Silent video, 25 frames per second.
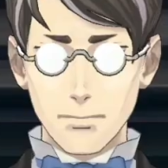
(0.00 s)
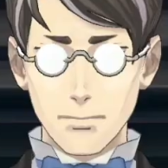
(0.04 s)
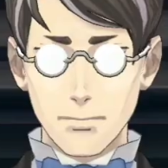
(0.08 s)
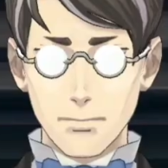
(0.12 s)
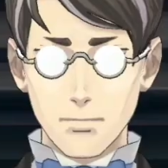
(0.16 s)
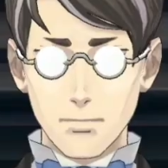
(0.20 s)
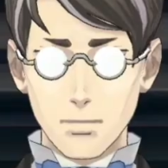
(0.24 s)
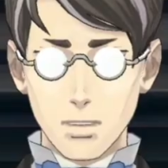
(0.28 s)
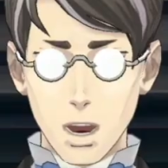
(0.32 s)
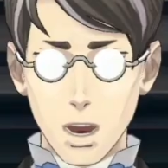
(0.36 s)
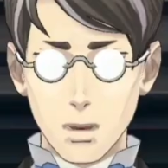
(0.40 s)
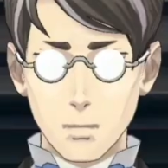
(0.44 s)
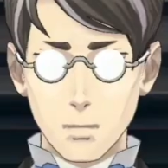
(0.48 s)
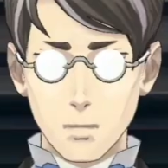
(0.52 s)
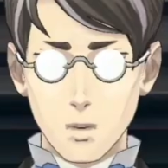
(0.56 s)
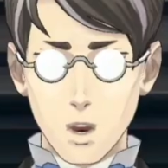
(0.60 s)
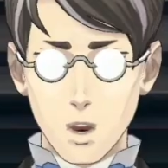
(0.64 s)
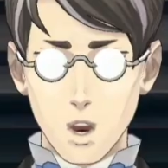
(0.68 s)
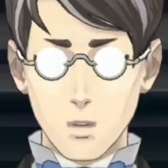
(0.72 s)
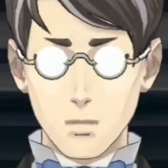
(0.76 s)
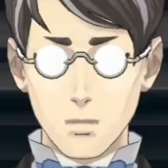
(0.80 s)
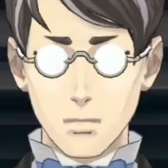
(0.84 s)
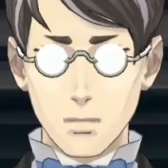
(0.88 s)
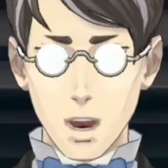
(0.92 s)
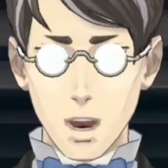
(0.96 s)
Oh man,
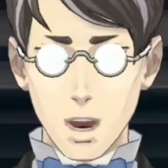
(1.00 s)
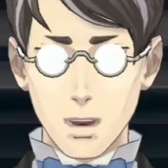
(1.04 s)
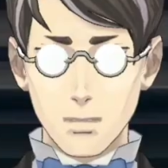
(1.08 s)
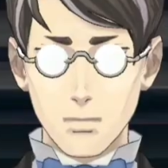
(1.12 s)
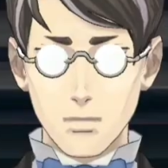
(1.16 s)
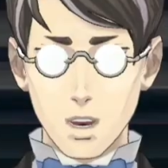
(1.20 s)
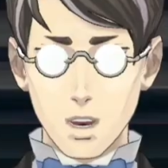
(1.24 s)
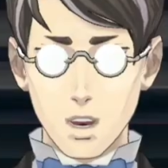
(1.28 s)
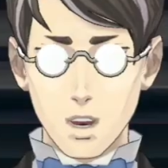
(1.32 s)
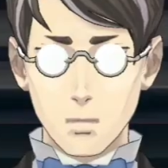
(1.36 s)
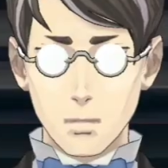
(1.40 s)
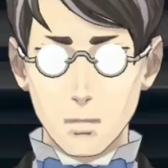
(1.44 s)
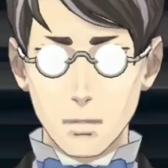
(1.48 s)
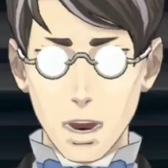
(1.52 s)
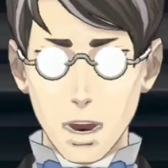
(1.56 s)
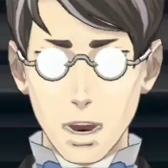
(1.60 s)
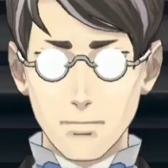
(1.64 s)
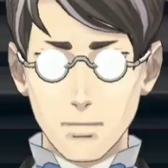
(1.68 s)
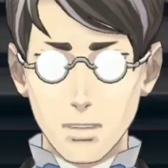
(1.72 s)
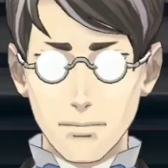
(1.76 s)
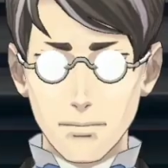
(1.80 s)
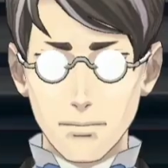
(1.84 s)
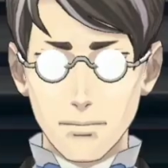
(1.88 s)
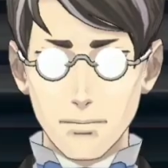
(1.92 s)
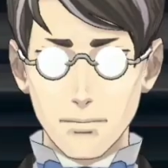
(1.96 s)
I admit that under orders
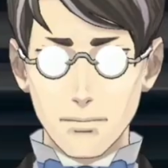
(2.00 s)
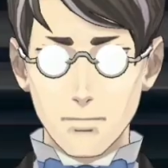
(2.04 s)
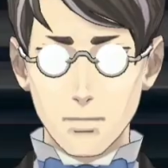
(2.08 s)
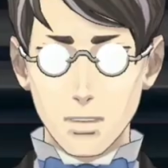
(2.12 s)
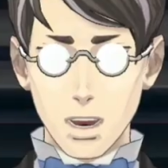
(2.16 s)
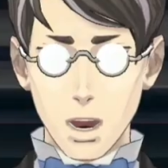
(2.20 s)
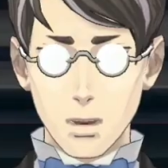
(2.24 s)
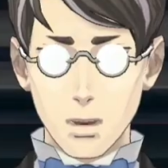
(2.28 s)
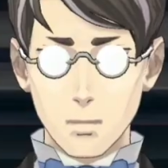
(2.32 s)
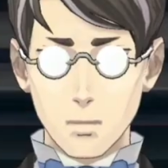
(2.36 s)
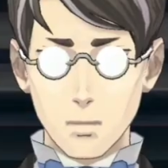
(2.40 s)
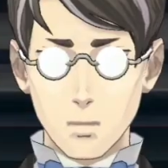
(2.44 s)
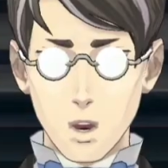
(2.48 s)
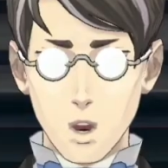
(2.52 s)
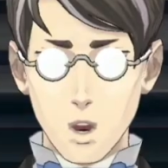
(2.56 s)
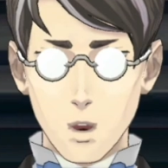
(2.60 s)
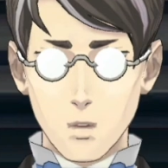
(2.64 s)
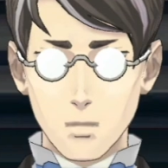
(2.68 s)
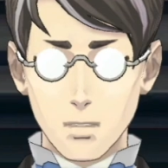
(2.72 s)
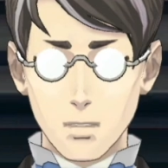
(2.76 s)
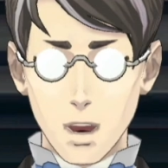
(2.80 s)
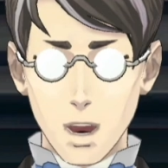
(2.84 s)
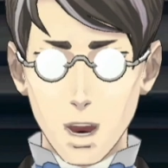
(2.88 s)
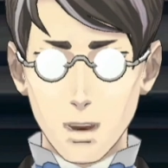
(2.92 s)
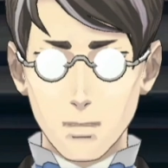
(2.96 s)
from the police bureau,
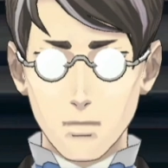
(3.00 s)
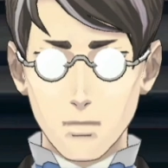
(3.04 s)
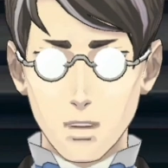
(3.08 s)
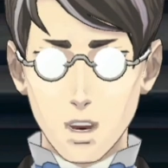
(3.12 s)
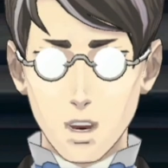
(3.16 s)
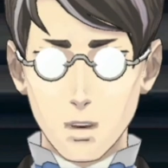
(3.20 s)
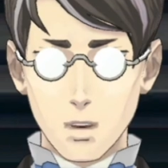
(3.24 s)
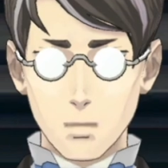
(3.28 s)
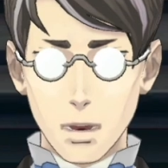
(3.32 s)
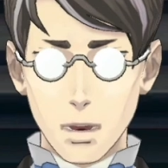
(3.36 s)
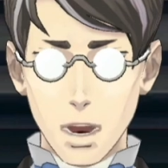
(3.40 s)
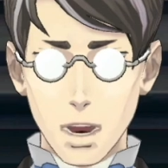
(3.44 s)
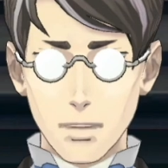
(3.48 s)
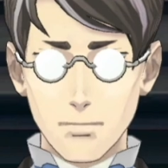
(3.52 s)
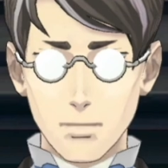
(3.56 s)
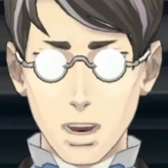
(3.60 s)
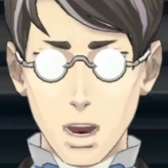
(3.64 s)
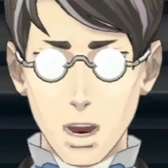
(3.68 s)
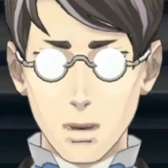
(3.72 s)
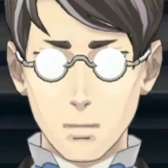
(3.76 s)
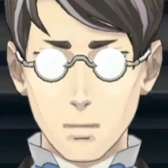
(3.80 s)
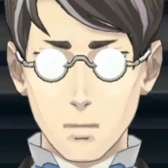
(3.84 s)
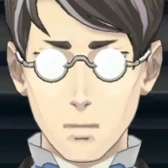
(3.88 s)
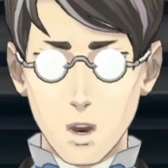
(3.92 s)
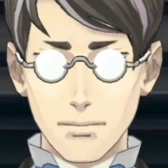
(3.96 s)
I erased
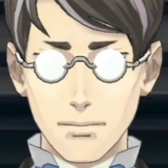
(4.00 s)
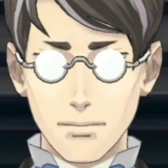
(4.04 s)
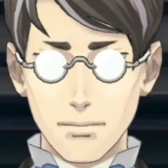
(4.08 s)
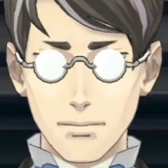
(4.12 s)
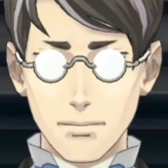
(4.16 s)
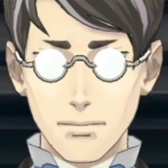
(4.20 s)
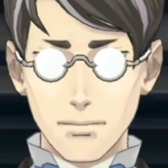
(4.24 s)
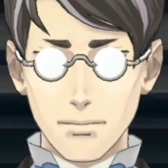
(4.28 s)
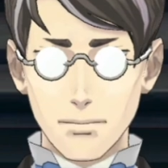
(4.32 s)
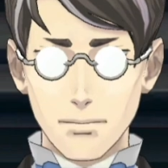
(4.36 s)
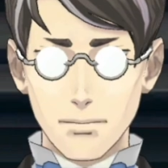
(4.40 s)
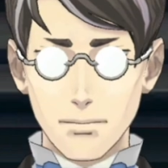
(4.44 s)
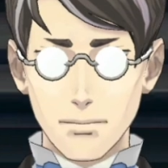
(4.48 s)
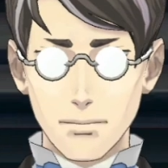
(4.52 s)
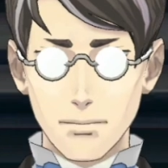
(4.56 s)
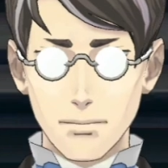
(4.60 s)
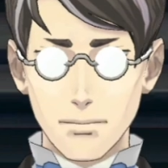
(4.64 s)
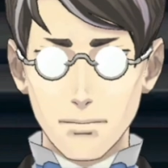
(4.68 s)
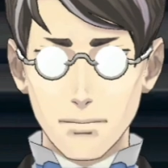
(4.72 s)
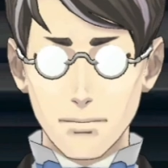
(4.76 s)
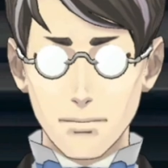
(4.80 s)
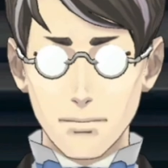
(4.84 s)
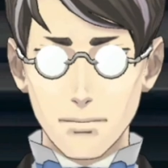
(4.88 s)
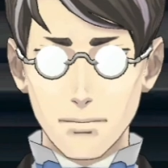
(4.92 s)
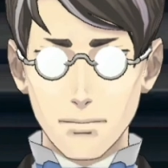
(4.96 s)
all evidence of this lady's
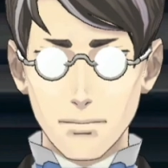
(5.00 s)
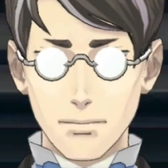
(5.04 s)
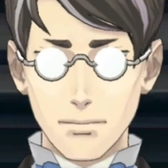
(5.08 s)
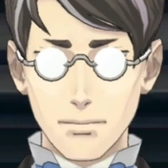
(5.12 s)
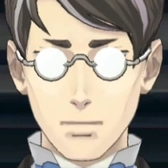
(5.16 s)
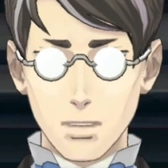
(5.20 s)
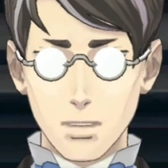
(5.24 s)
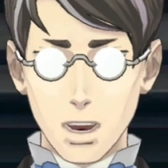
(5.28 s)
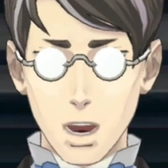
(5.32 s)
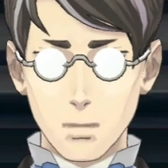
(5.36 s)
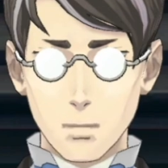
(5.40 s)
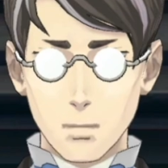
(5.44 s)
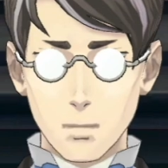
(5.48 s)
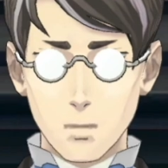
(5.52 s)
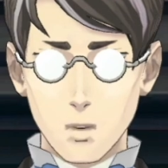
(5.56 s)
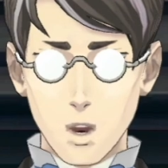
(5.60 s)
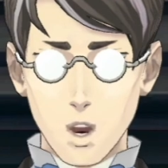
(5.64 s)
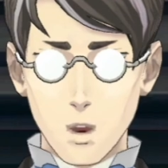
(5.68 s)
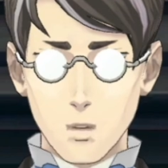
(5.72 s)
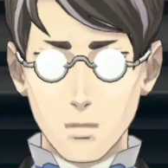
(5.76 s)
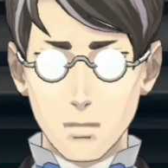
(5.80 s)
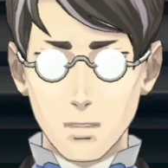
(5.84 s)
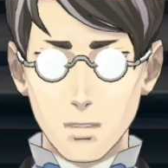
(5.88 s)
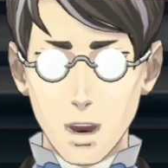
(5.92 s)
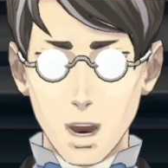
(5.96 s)
presence at the scene
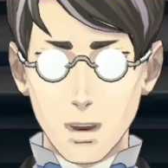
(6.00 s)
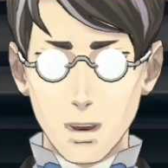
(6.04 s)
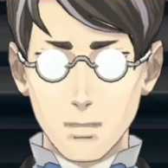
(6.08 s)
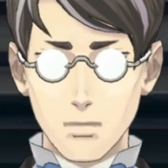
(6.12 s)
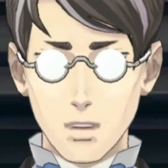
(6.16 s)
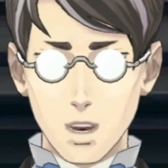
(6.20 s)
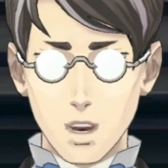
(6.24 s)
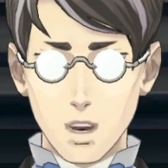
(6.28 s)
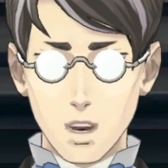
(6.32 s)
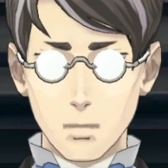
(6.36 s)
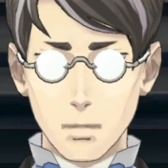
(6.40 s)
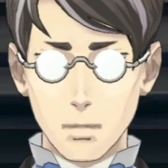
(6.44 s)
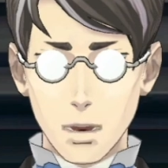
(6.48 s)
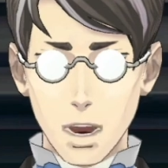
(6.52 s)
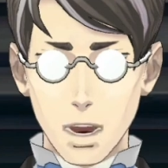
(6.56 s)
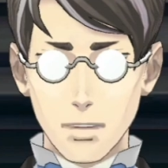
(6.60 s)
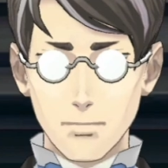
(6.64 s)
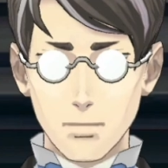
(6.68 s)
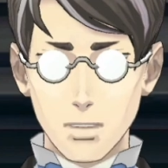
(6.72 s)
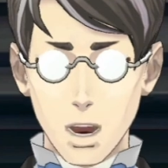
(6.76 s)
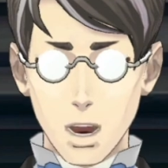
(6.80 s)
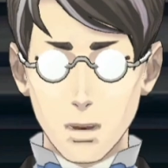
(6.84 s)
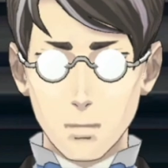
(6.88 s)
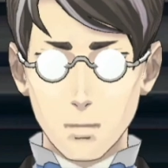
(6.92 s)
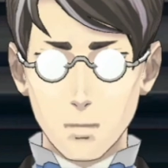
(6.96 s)
and ordered
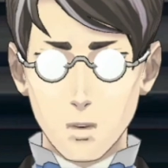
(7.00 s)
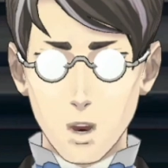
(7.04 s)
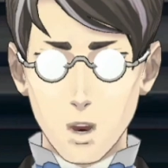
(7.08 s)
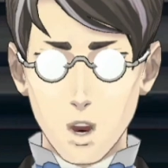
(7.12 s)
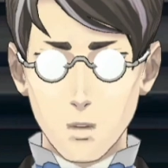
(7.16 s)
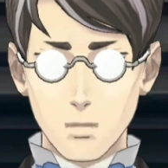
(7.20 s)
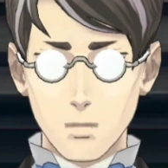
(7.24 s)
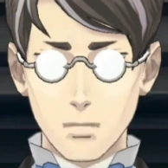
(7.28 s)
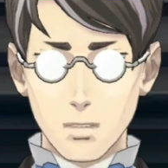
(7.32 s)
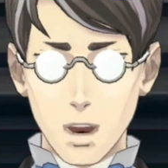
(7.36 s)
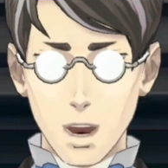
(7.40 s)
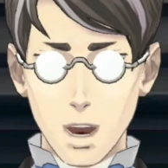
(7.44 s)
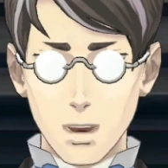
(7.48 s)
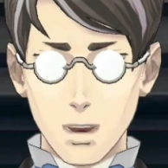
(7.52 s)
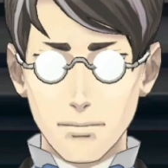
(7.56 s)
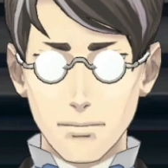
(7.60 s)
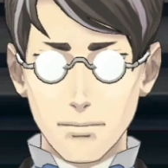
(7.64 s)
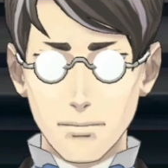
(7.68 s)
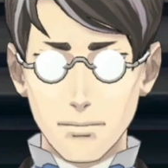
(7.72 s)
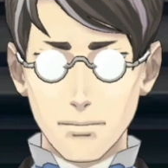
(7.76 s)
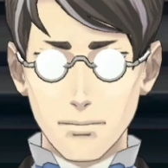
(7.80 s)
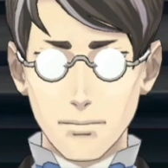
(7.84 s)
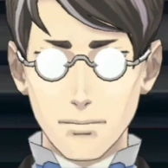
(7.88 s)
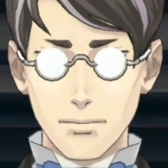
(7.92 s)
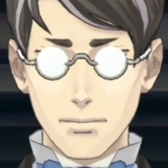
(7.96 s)
these witnesses to make
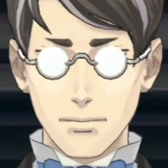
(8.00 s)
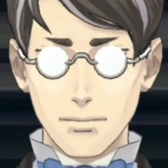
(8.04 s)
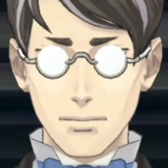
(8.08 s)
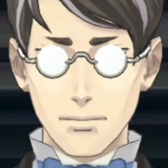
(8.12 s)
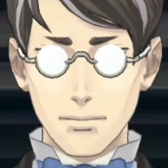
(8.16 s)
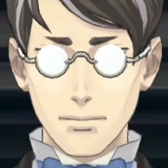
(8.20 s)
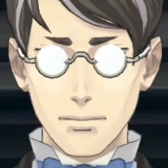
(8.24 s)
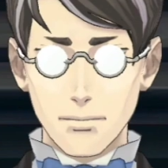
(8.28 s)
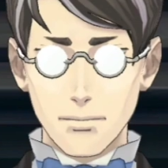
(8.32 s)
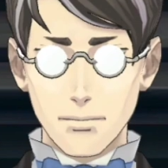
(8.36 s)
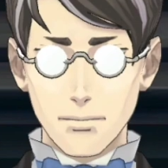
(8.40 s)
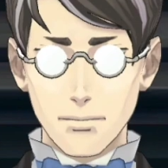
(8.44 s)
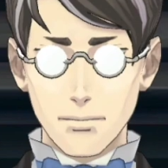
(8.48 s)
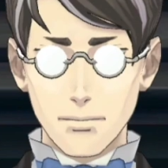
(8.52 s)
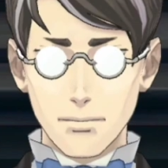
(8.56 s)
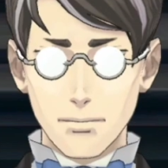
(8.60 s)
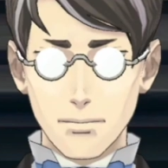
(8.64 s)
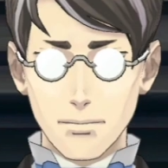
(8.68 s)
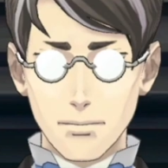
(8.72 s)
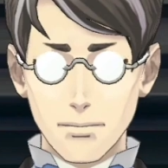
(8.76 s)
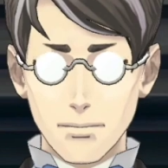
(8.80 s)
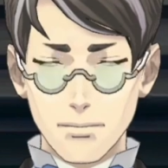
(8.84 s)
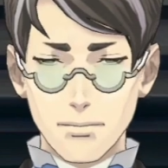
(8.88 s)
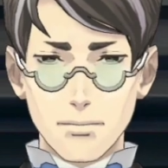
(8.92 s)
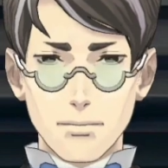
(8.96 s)
no mention of her in their
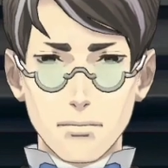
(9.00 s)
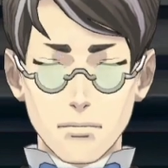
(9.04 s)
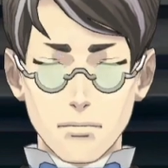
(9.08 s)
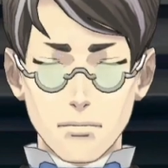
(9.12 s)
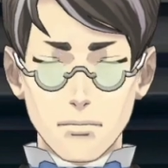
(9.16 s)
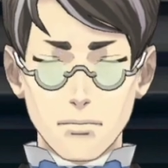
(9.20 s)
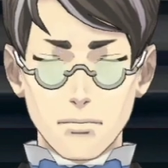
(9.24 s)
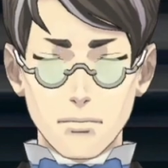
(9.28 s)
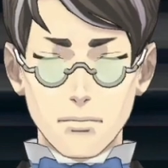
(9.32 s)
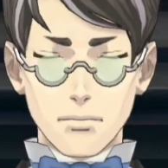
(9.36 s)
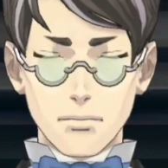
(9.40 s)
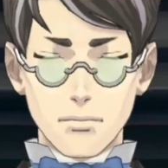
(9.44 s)
testimonies.